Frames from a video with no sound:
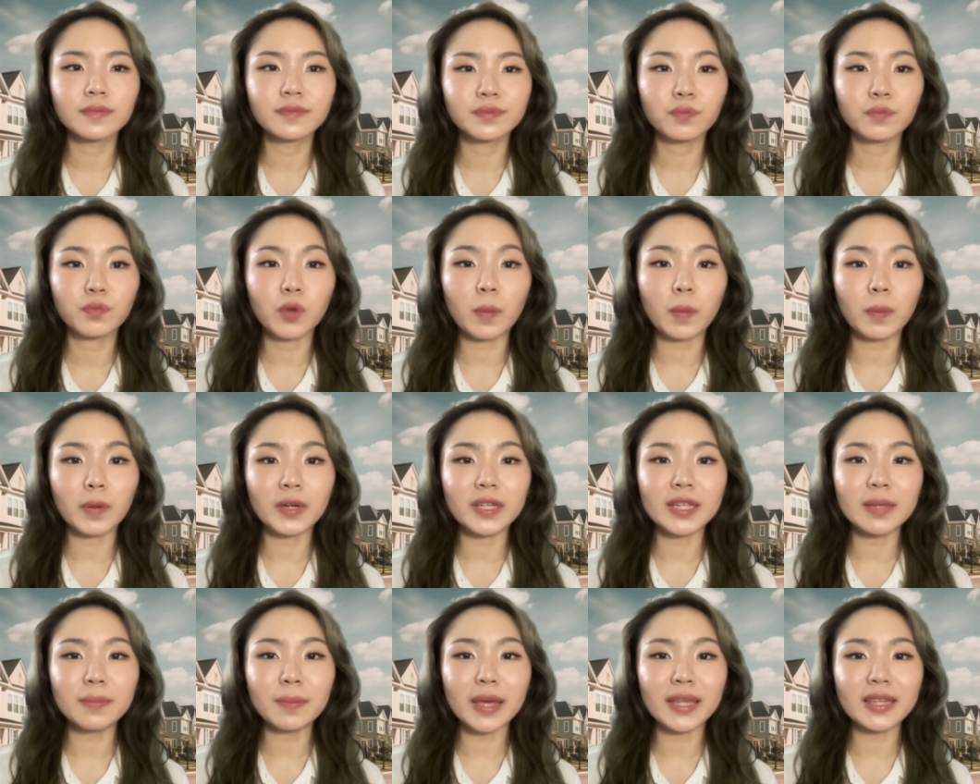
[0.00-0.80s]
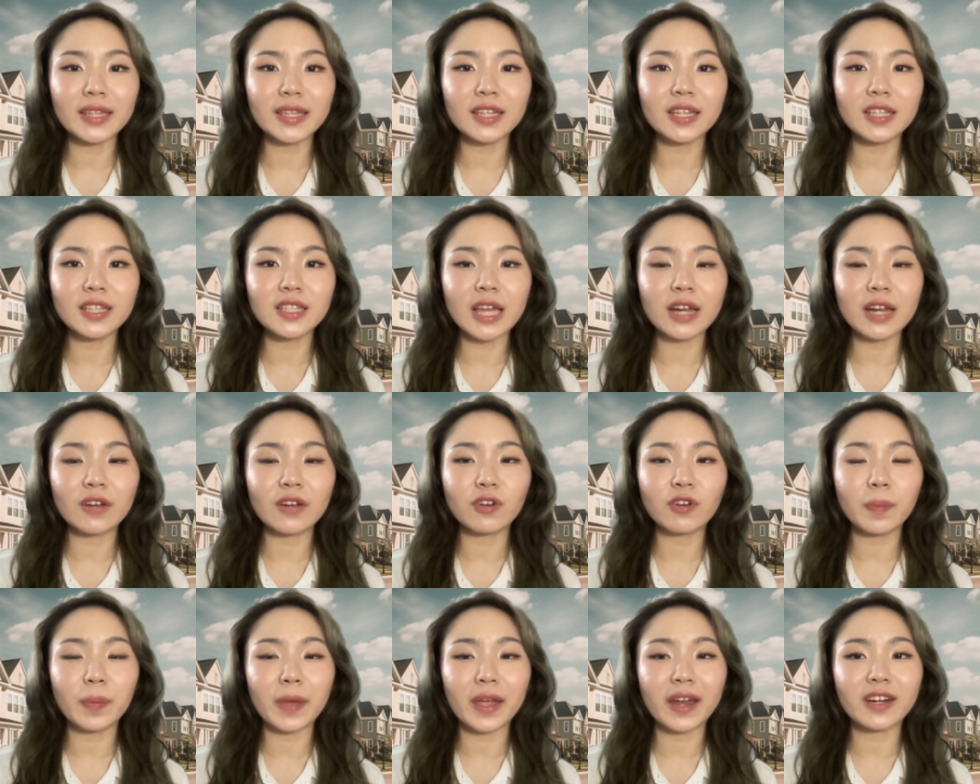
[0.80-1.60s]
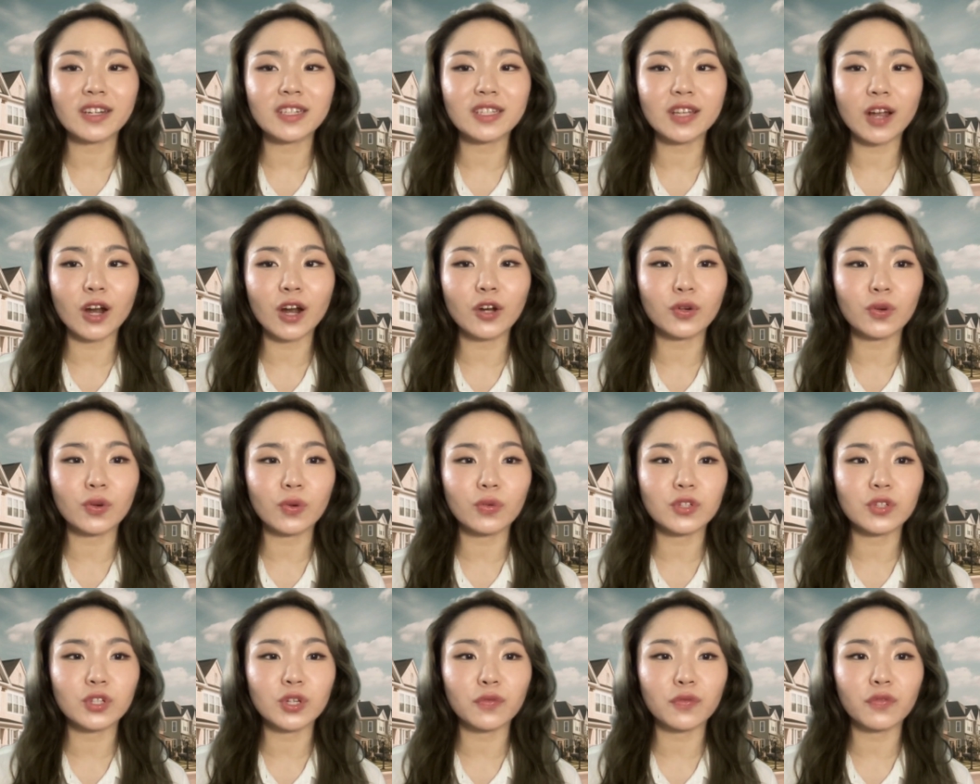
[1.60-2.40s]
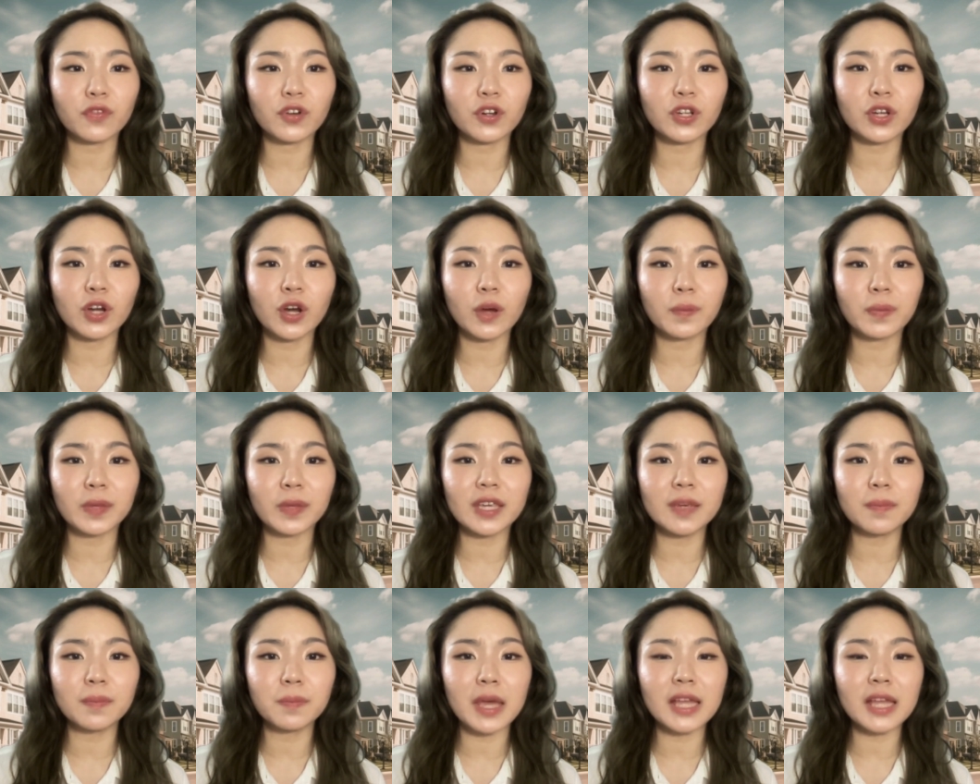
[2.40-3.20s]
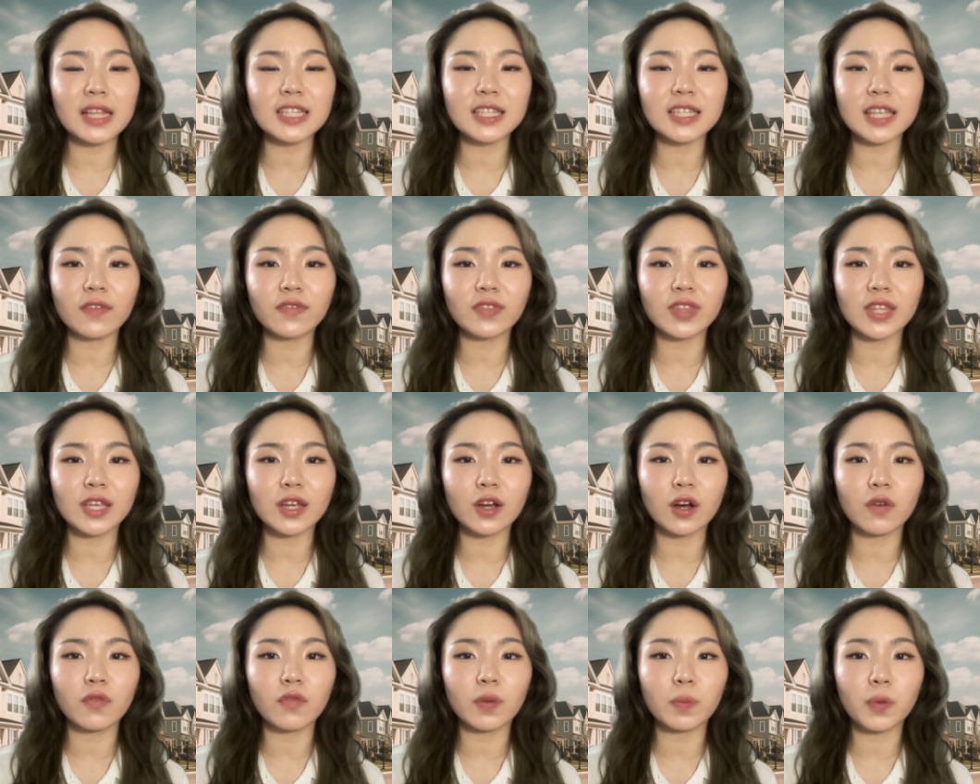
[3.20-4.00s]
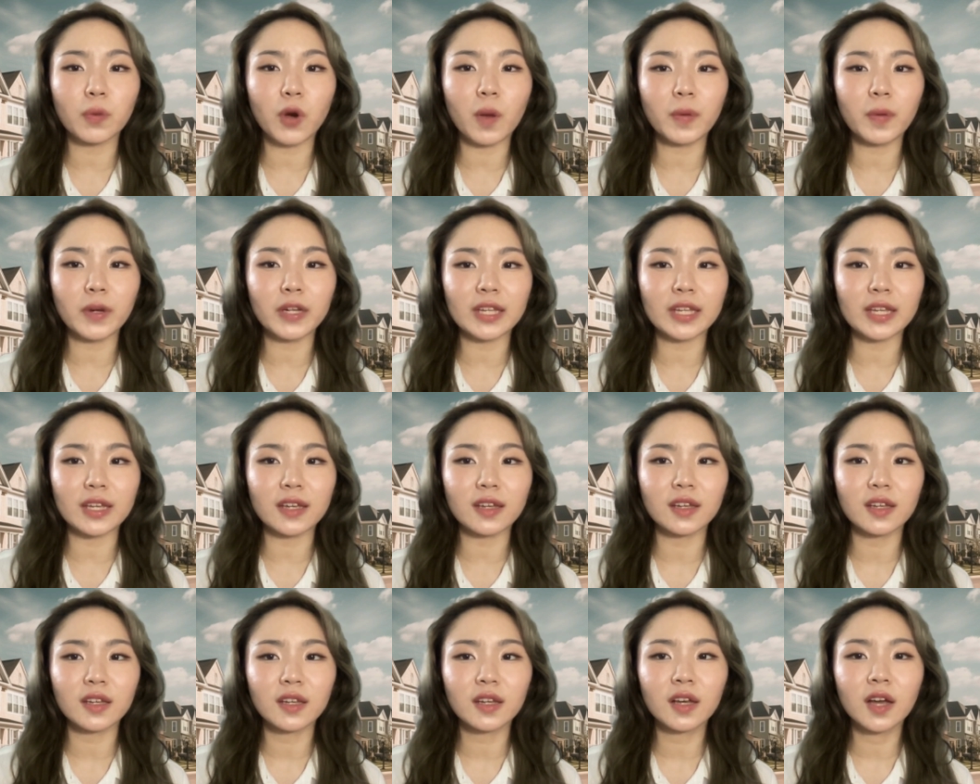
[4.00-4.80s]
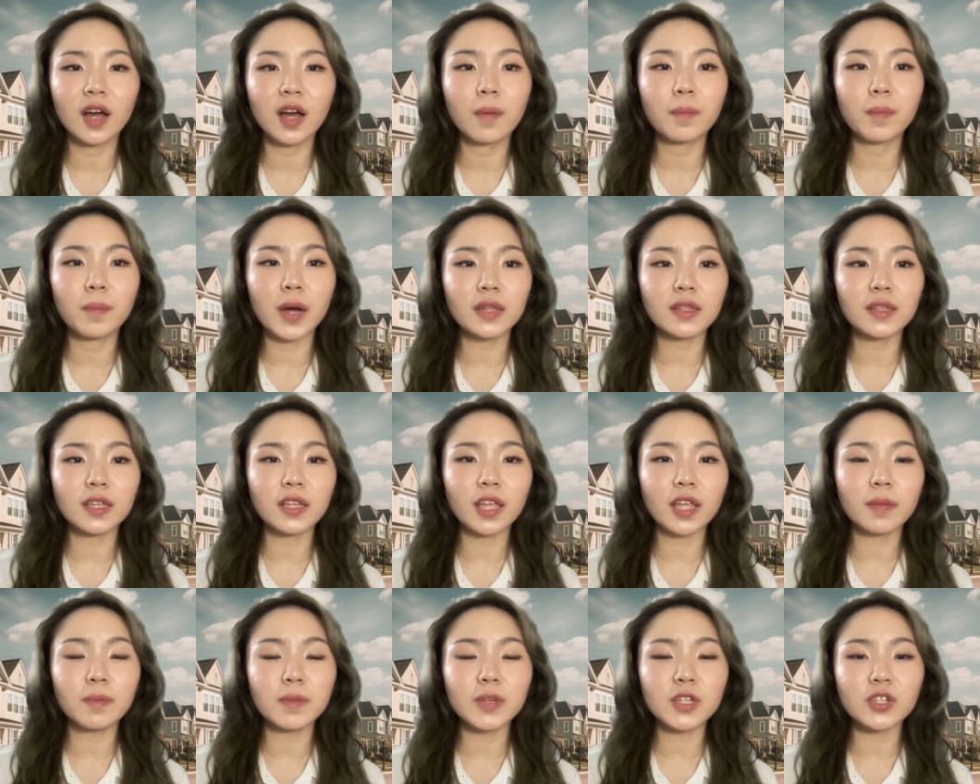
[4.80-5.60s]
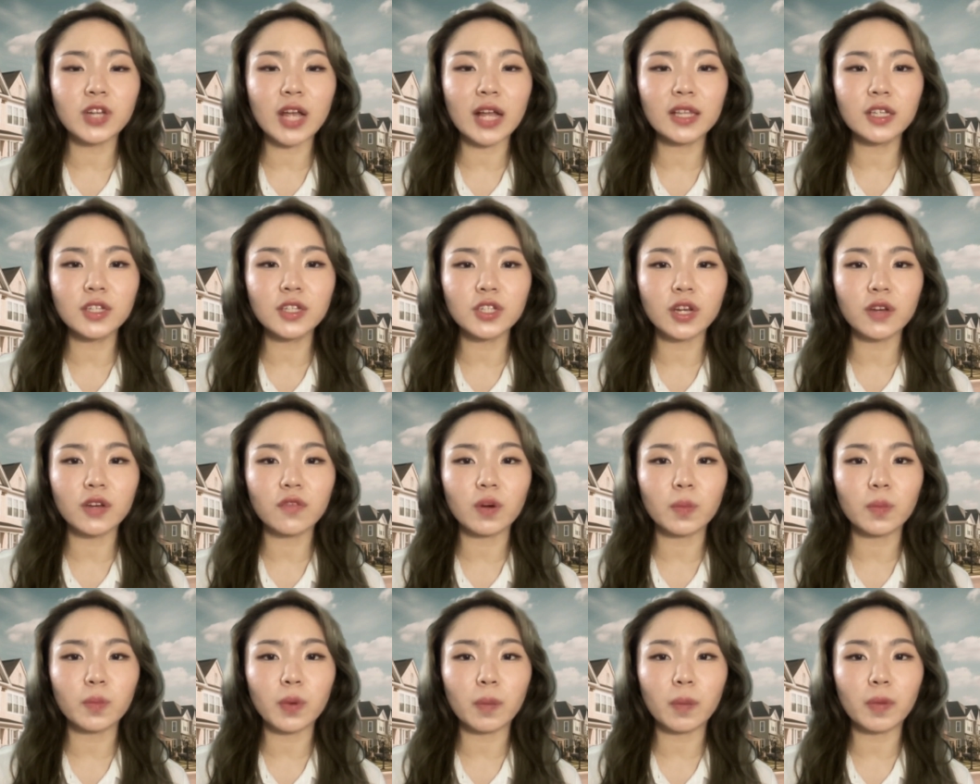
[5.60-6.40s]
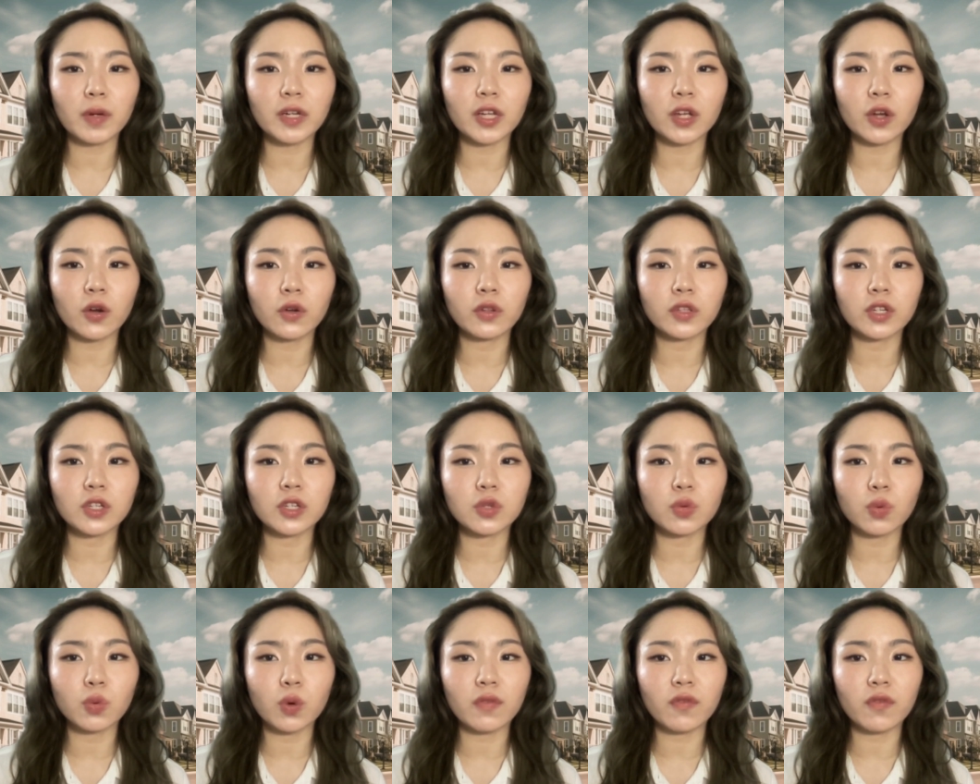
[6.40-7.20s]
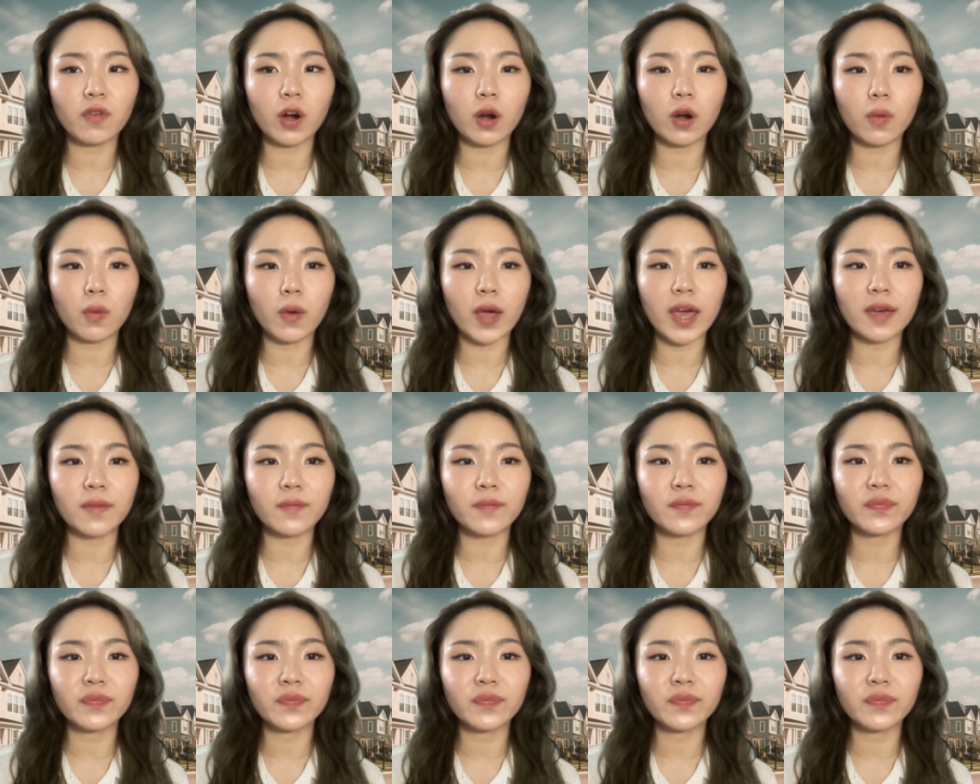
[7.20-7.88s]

Property maintenance and repairs are crucial for the upkeep and safety of a property, but it can be challenging for property owners who are far away.